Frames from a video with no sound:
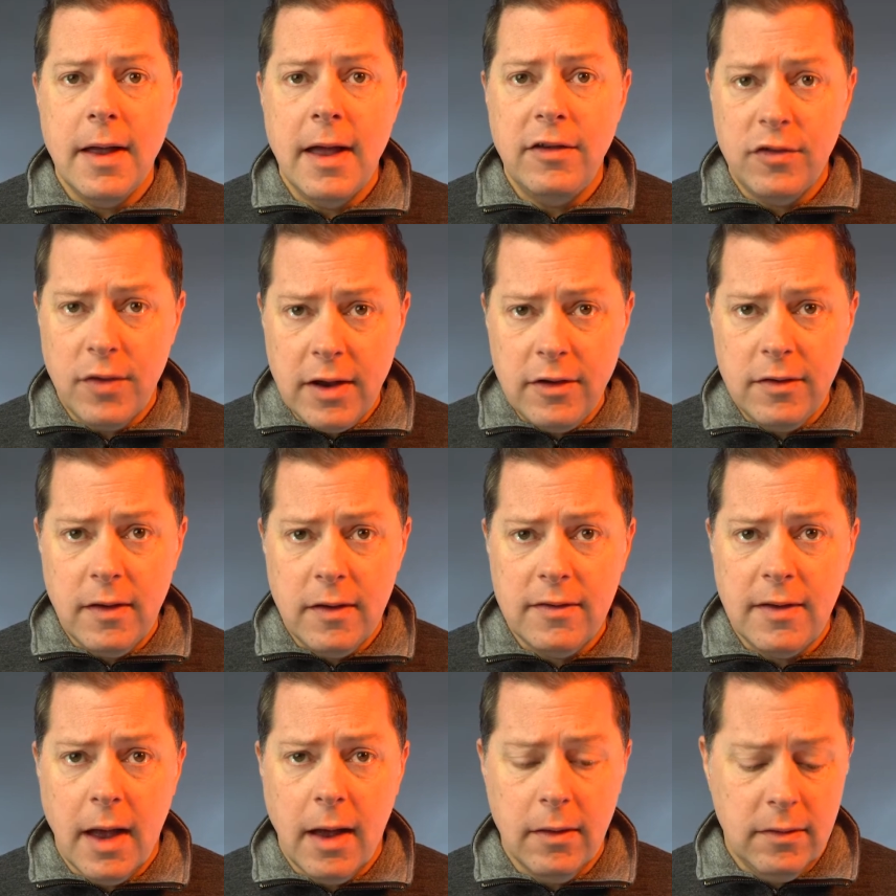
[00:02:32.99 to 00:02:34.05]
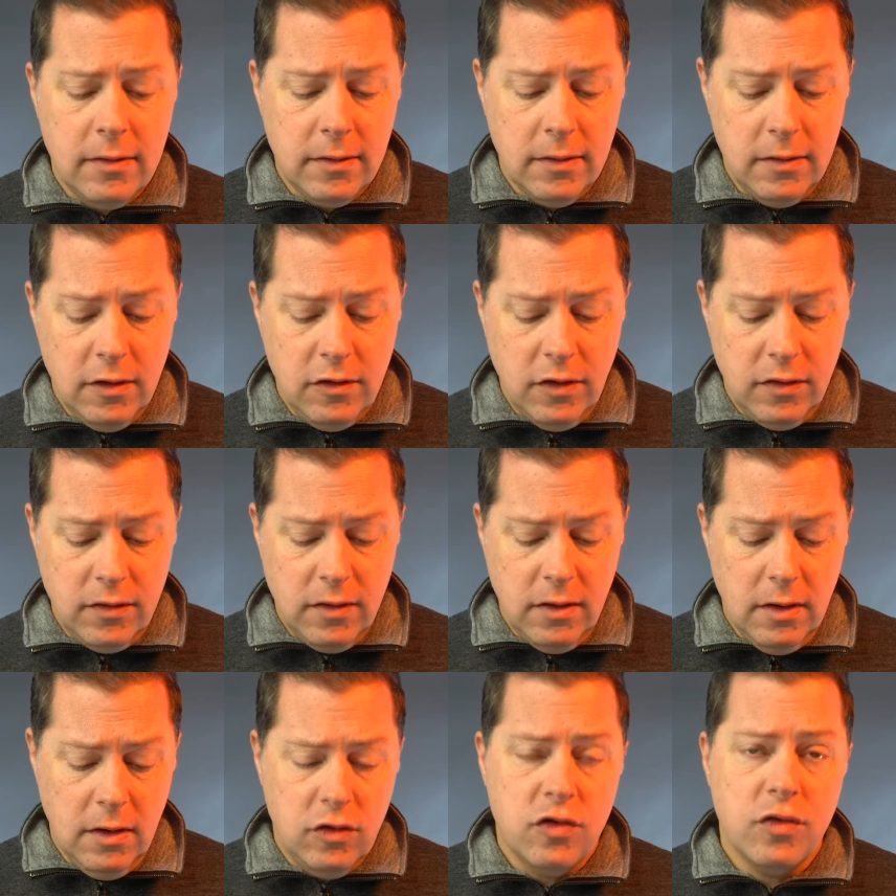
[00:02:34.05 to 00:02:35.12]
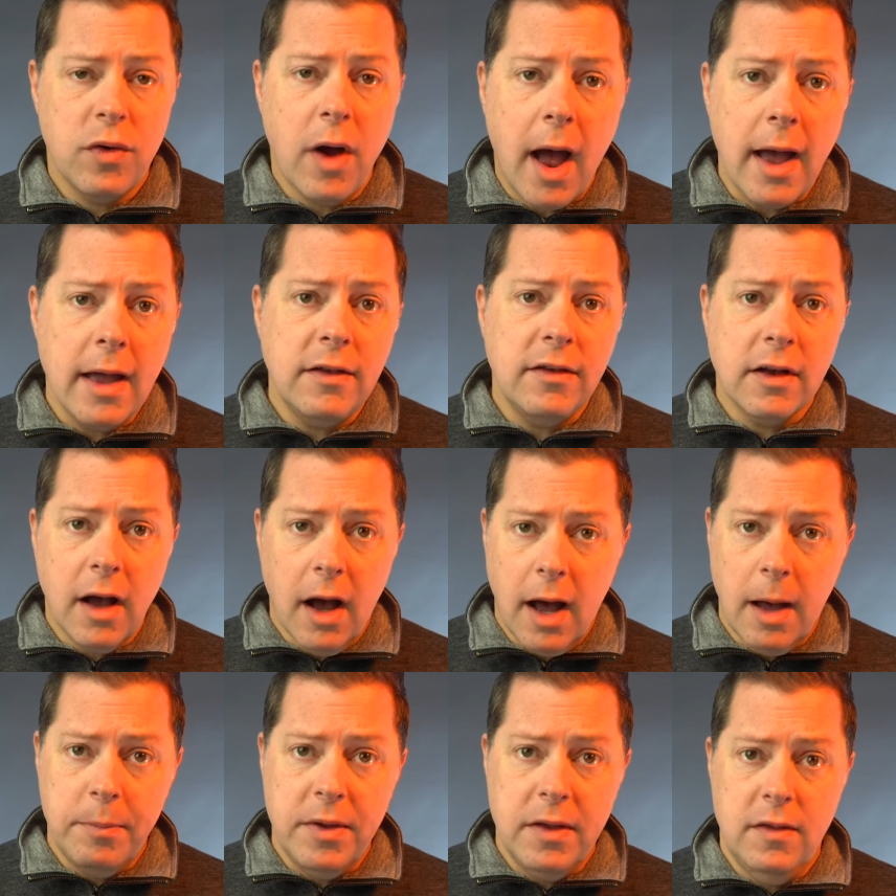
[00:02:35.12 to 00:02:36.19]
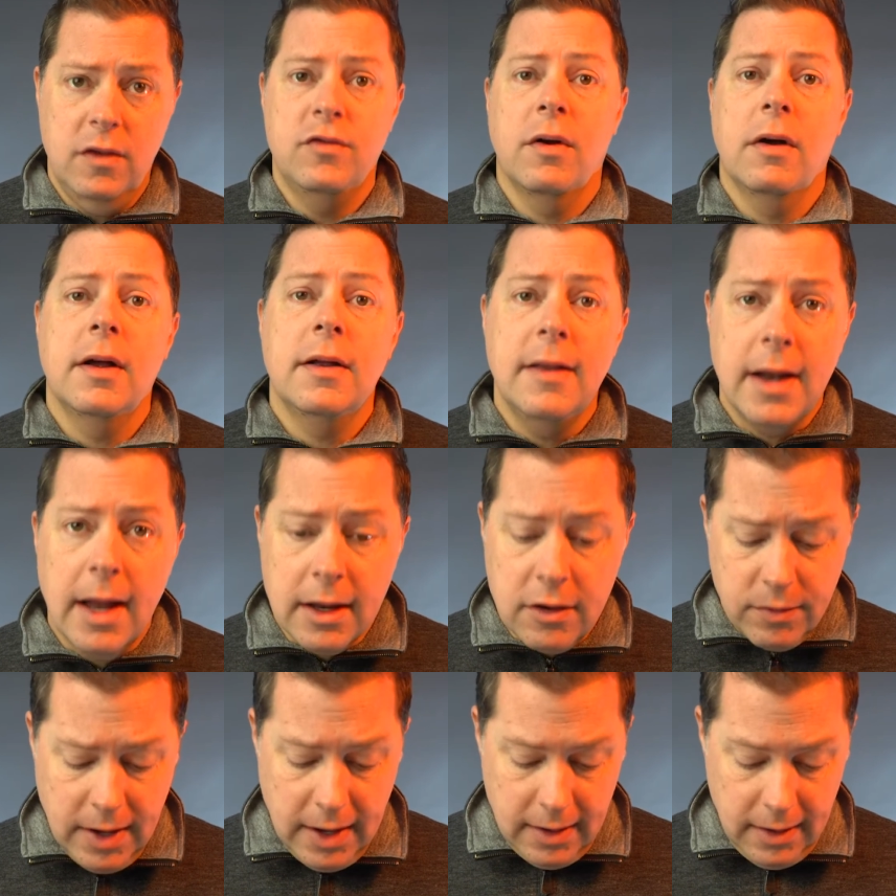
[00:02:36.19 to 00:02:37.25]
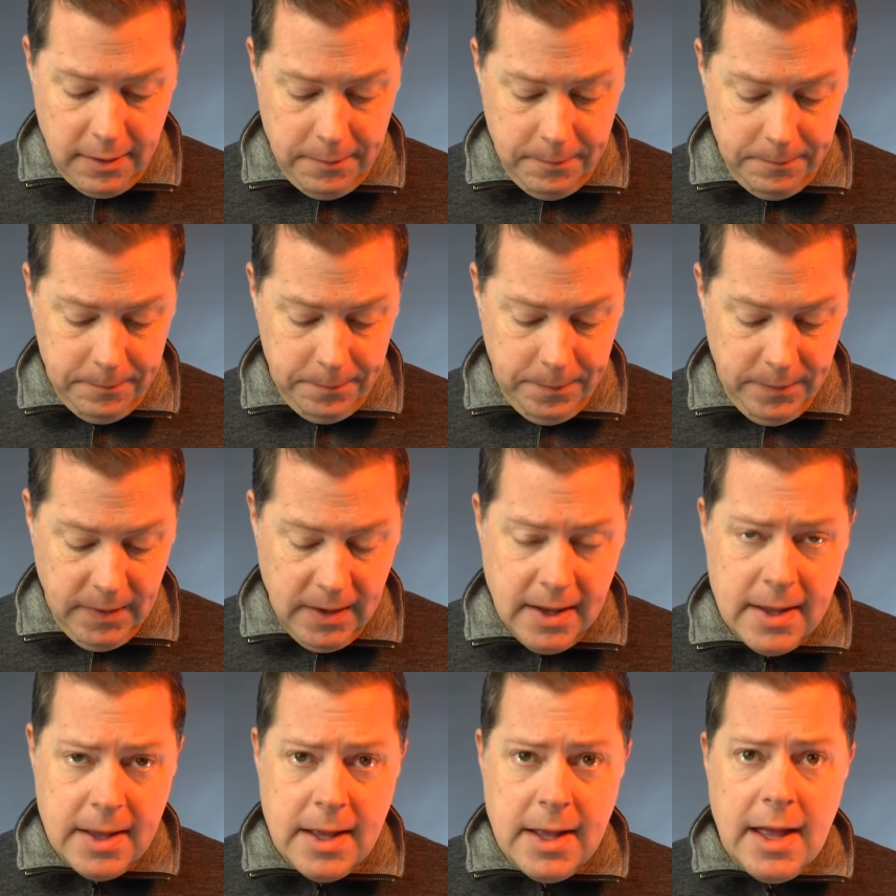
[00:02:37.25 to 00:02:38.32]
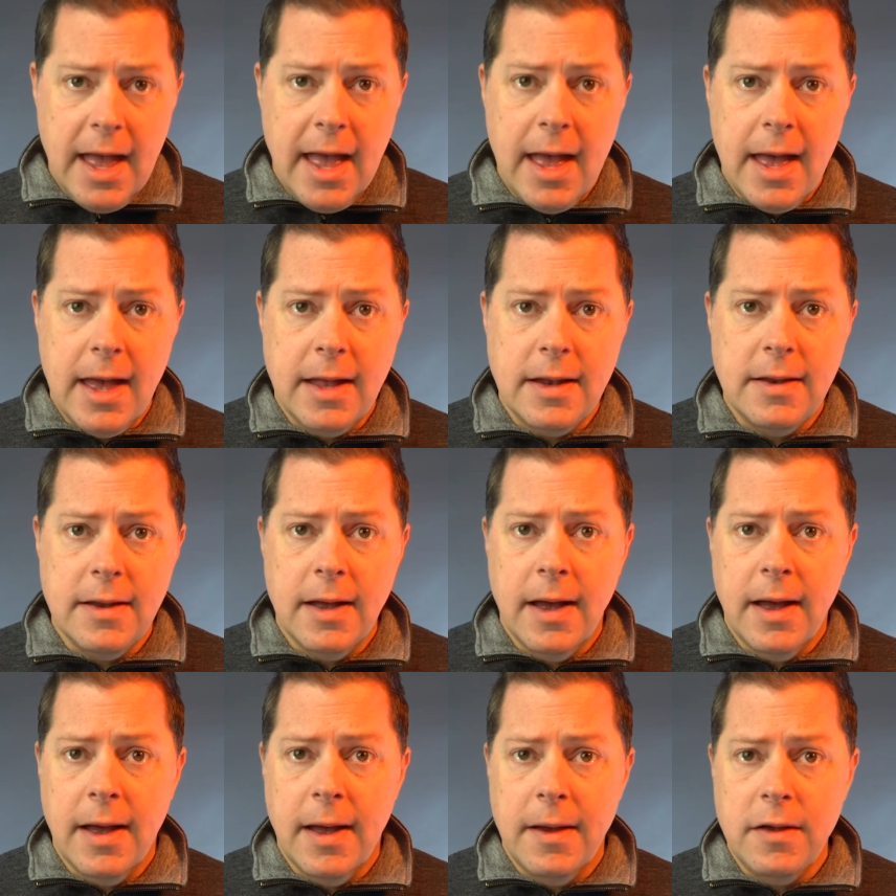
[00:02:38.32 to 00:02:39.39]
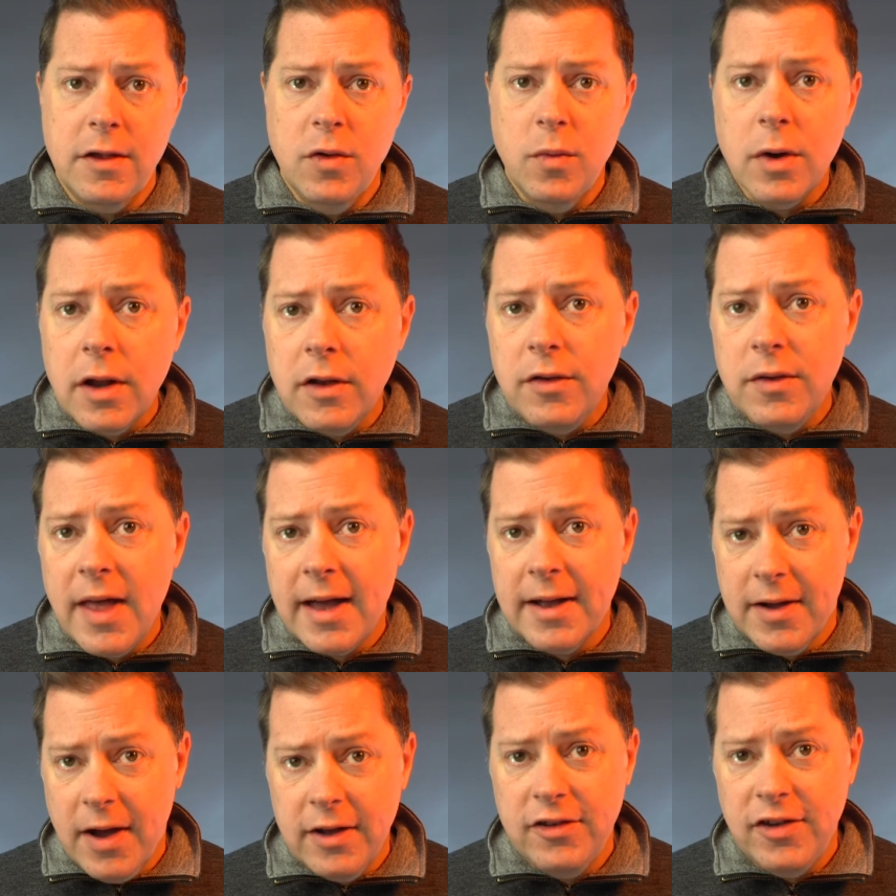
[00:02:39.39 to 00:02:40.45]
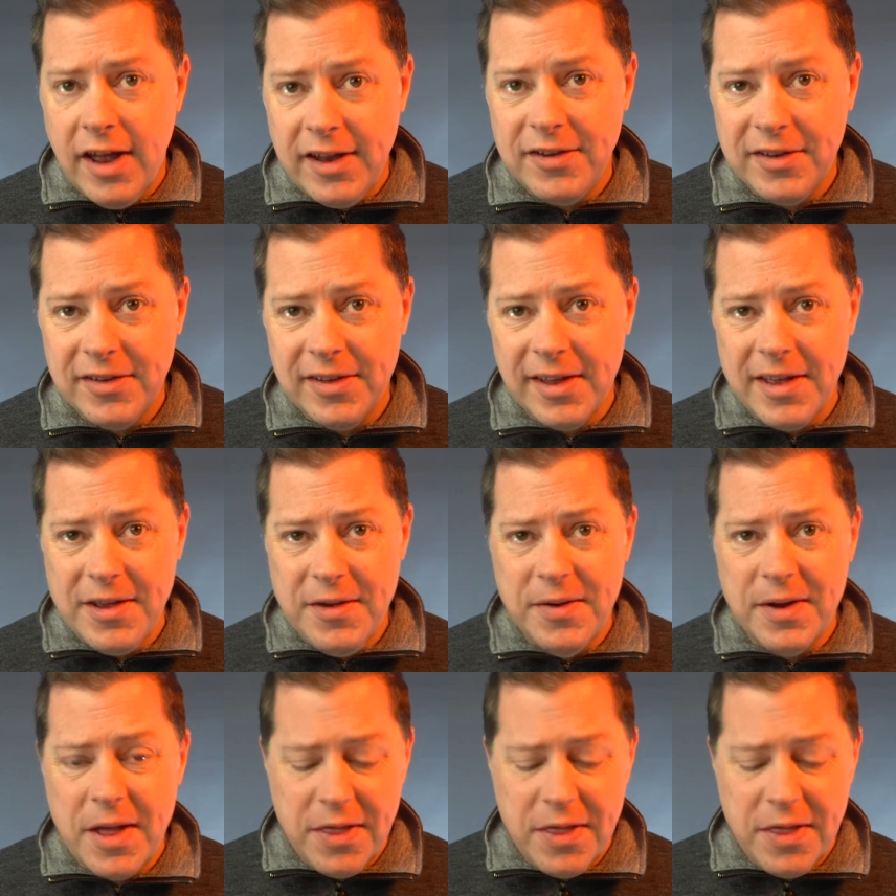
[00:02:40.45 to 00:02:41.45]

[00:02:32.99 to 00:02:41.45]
as strange as it sounds, to just try to copy the drawing that I created. And you want to do that conscientiously. You want to